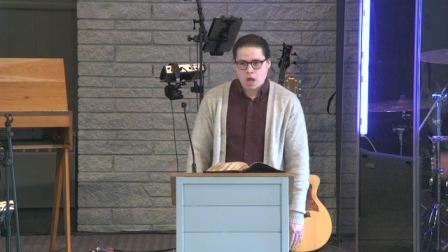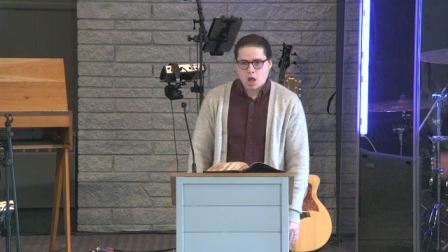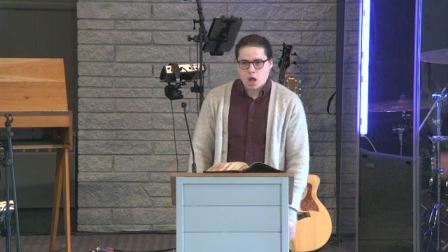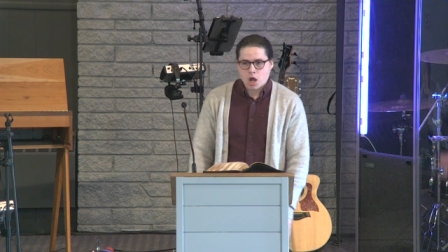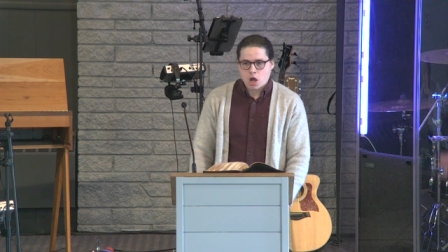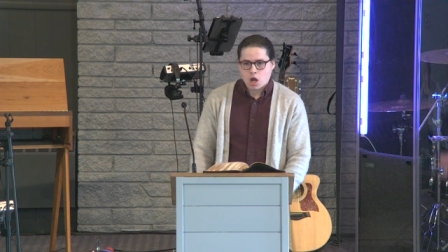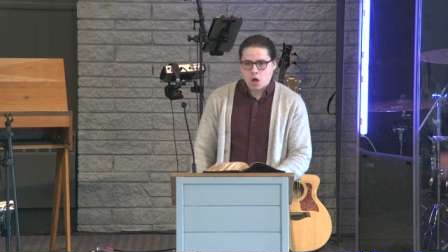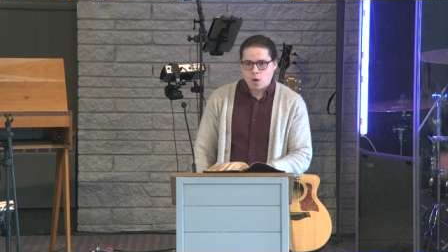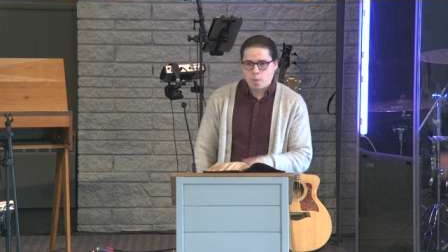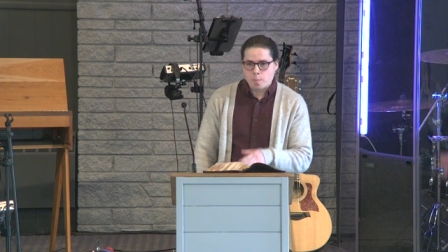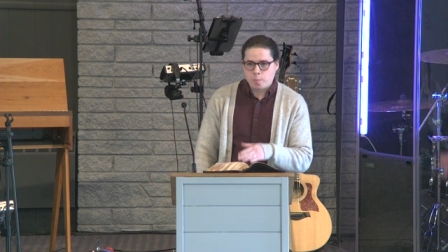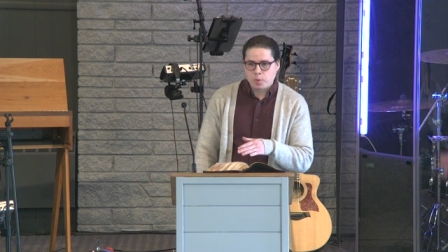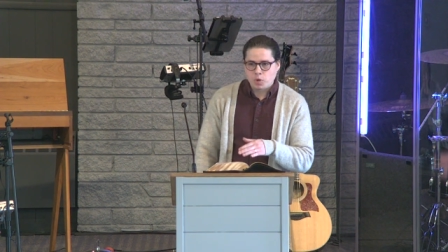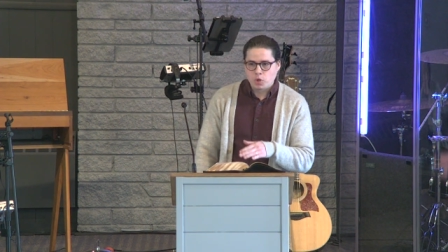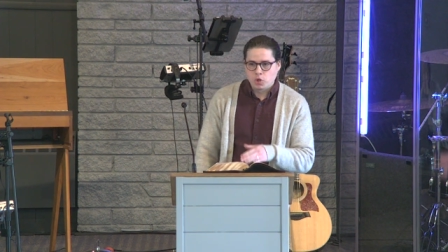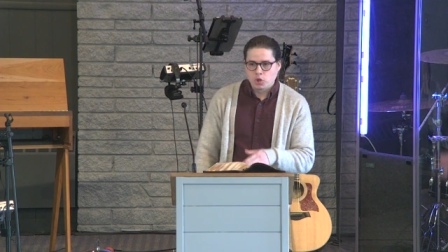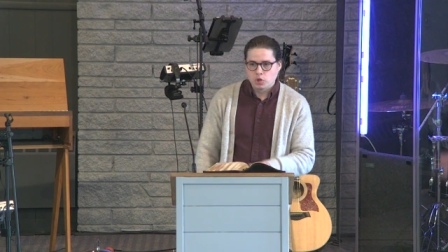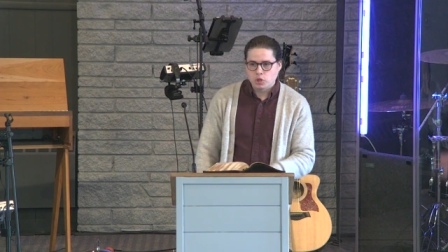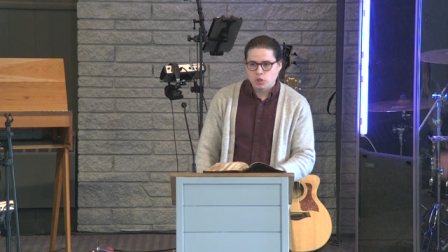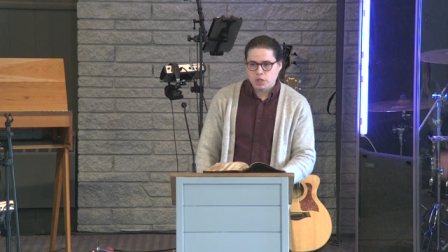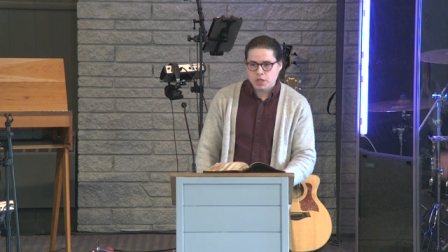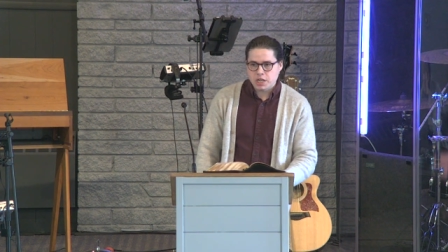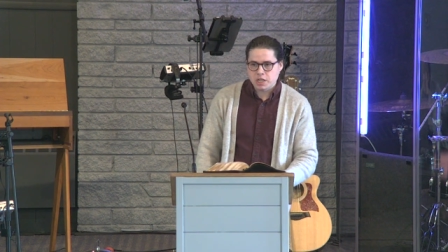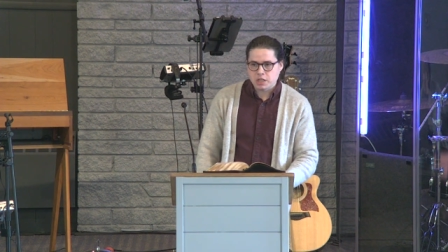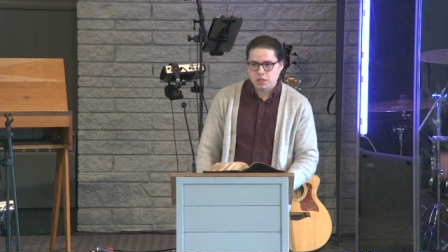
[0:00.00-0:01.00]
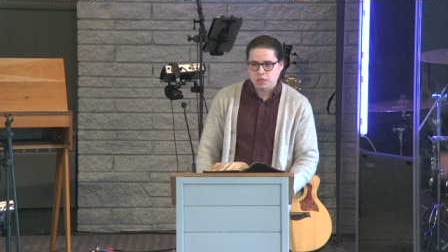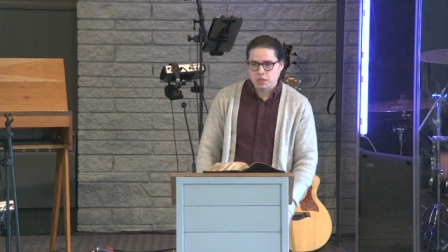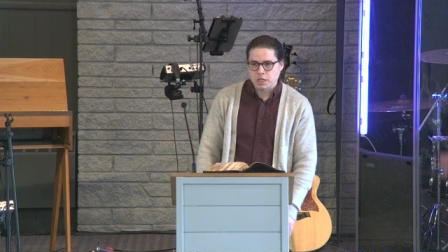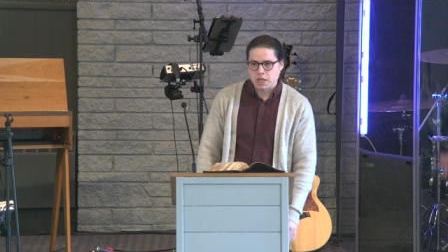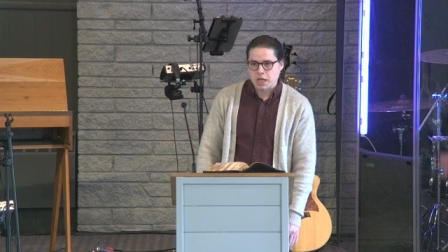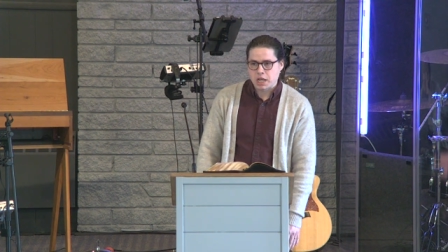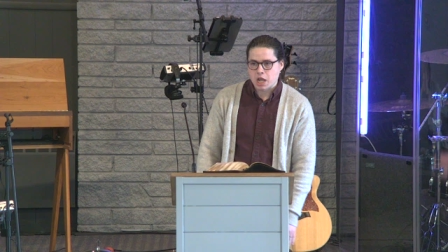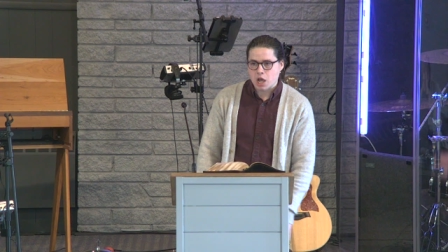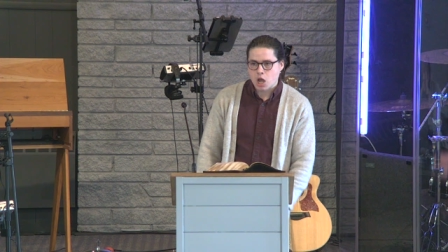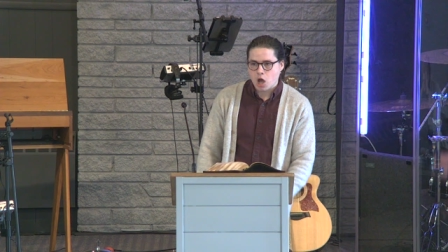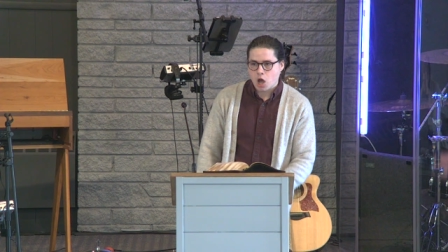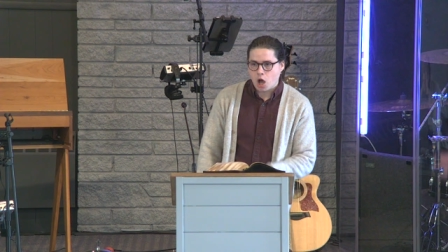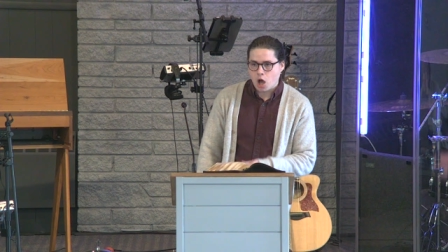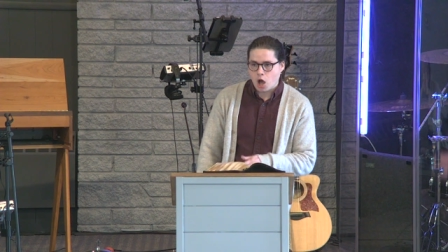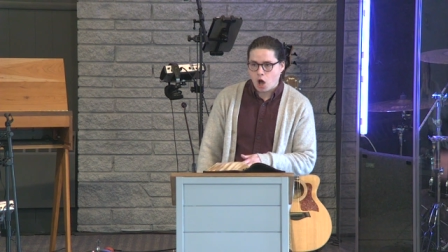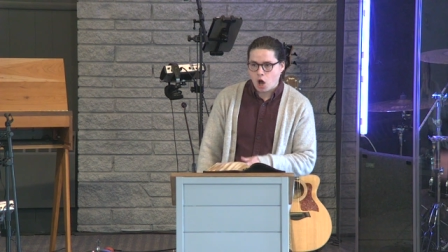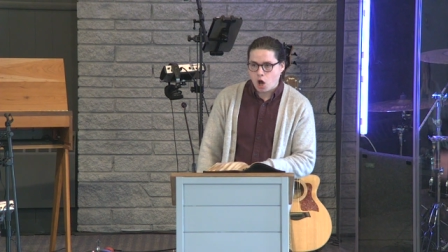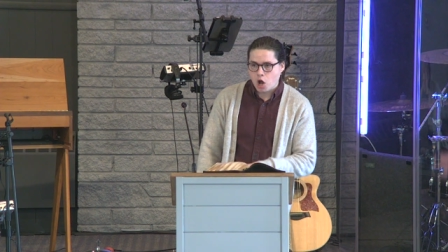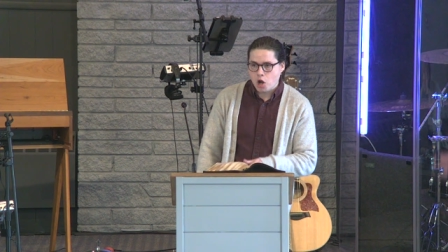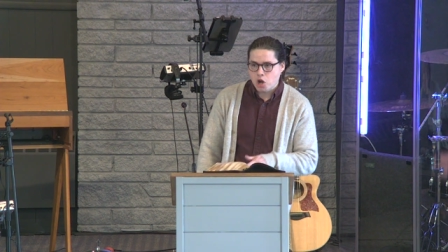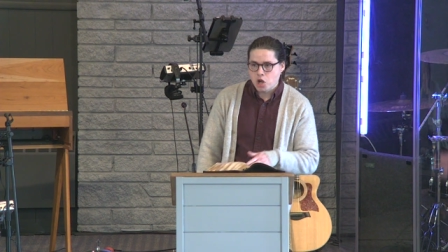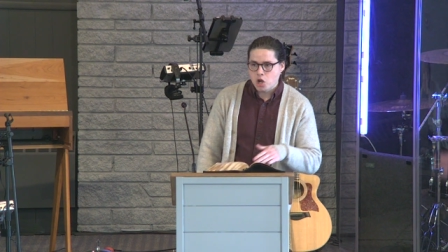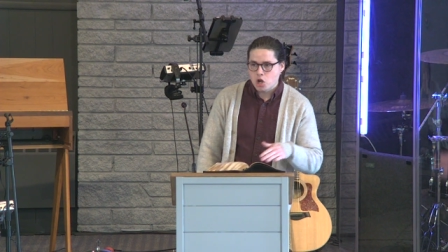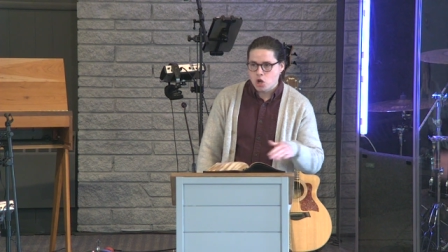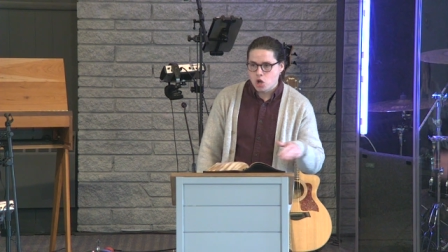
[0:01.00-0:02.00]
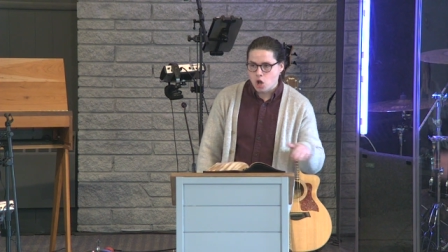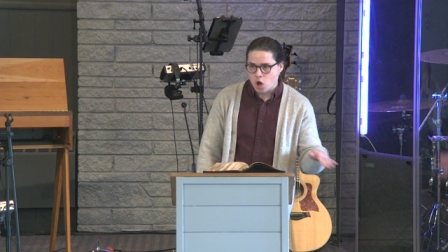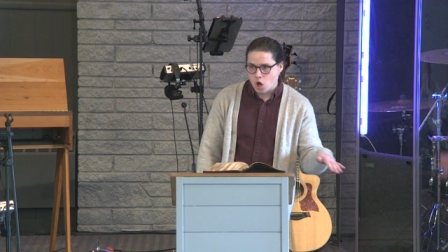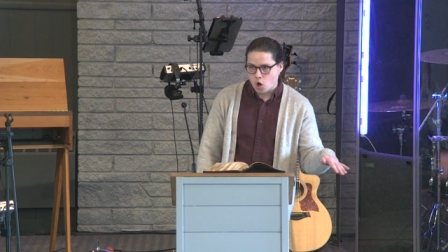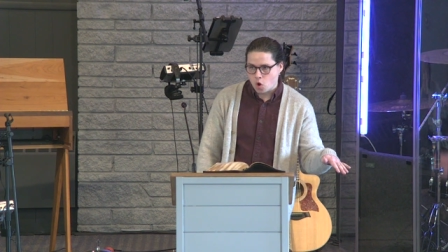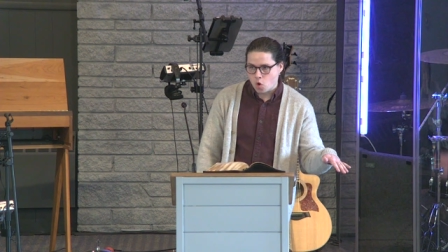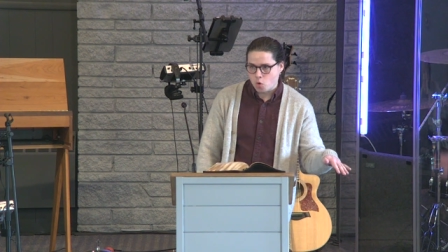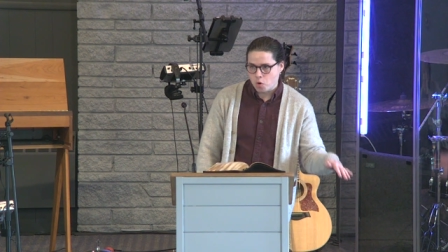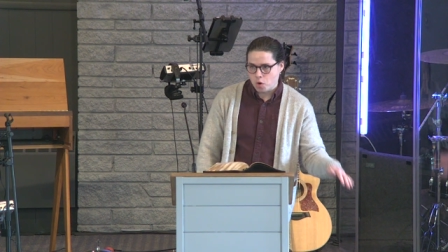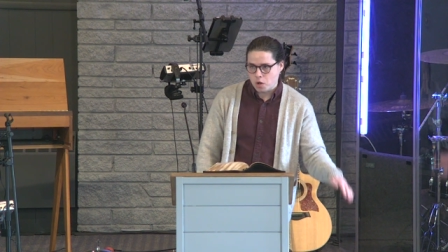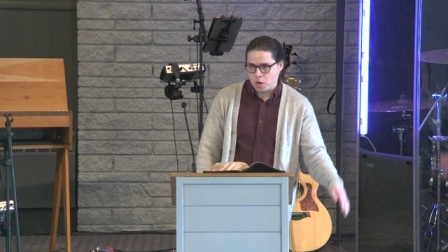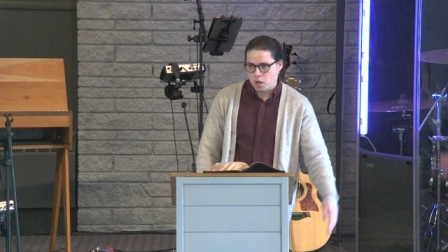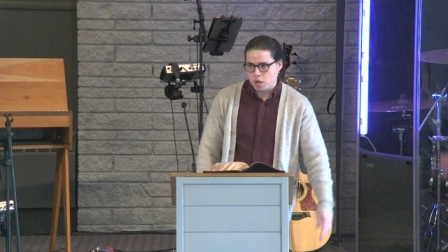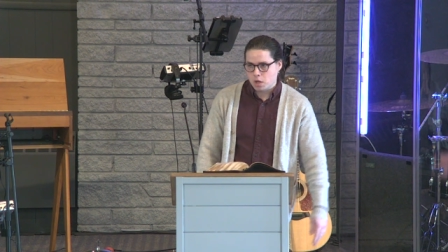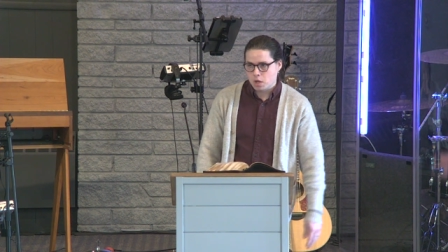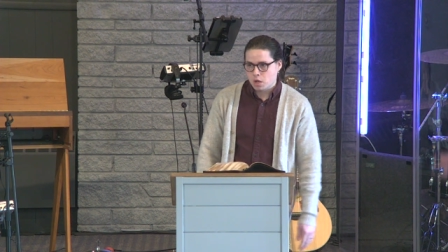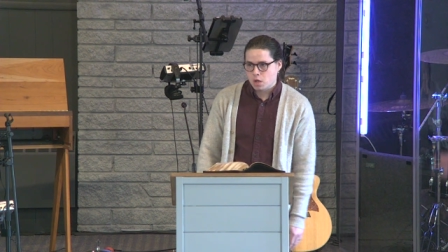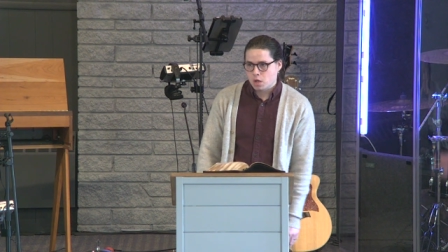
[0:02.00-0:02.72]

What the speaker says: completely unknown